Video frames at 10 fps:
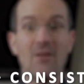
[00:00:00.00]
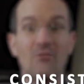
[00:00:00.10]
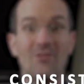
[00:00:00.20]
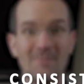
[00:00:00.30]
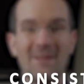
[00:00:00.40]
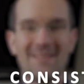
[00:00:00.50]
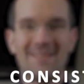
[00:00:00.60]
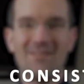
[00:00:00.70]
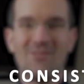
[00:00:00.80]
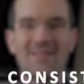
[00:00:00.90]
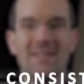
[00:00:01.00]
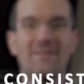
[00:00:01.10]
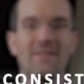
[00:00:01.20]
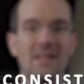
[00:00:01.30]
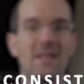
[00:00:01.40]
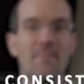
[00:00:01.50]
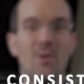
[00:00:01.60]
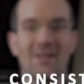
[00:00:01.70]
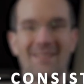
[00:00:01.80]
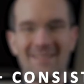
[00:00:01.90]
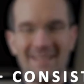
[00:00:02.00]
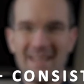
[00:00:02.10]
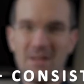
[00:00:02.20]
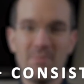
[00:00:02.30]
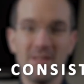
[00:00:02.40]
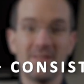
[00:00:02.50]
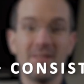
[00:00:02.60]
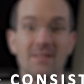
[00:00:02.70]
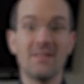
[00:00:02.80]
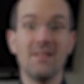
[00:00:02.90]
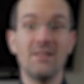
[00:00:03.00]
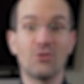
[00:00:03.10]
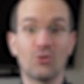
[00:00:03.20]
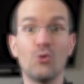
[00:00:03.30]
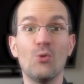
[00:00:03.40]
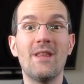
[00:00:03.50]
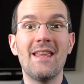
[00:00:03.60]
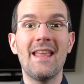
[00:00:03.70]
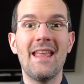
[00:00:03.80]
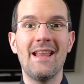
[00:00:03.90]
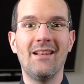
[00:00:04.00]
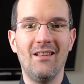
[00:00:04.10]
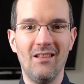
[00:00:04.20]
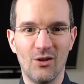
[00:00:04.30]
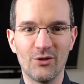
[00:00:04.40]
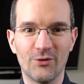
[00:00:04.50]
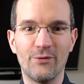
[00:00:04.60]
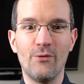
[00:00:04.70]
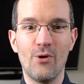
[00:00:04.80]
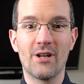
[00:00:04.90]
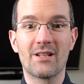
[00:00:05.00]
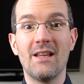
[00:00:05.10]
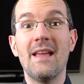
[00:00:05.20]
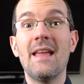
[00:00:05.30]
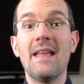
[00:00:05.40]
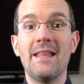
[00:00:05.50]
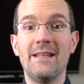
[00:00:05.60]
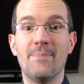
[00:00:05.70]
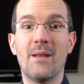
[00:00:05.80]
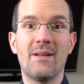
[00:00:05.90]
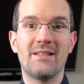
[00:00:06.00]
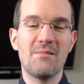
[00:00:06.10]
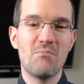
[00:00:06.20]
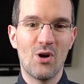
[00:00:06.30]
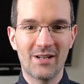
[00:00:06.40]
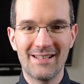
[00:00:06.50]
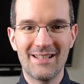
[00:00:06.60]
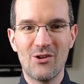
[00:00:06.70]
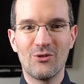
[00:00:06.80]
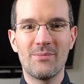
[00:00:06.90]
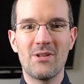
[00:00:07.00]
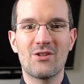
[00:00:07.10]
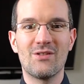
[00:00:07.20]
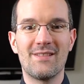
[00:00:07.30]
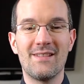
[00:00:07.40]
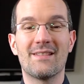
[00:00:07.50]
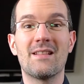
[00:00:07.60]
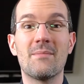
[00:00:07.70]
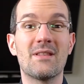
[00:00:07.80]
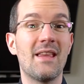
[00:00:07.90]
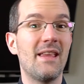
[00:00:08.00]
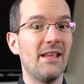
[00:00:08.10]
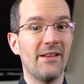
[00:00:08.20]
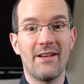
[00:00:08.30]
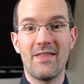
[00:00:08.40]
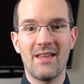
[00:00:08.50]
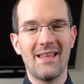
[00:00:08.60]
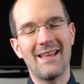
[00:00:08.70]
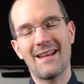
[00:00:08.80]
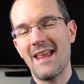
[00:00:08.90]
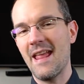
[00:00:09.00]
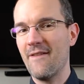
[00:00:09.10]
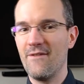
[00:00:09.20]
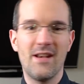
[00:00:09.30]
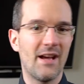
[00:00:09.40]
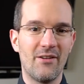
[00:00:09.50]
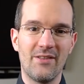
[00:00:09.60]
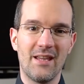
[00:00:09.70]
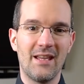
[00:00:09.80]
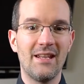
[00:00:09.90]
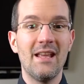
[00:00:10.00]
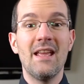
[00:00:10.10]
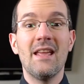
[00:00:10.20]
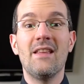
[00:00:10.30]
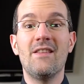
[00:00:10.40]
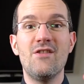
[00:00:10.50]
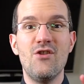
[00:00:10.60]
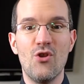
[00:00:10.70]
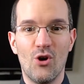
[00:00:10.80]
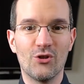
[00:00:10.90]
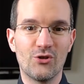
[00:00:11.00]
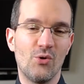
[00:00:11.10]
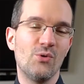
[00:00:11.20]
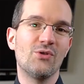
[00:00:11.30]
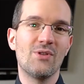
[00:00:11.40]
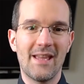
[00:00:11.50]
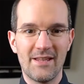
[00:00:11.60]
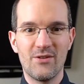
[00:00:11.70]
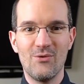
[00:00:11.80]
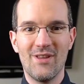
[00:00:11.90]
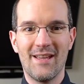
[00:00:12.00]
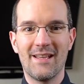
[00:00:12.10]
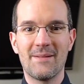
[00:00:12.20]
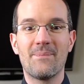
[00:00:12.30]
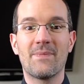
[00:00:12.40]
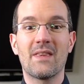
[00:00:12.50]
Replacing yourself in marketing and business is truly a lot of work. Implementing marketing automation systems here and there, every now and then, is not going to get you there.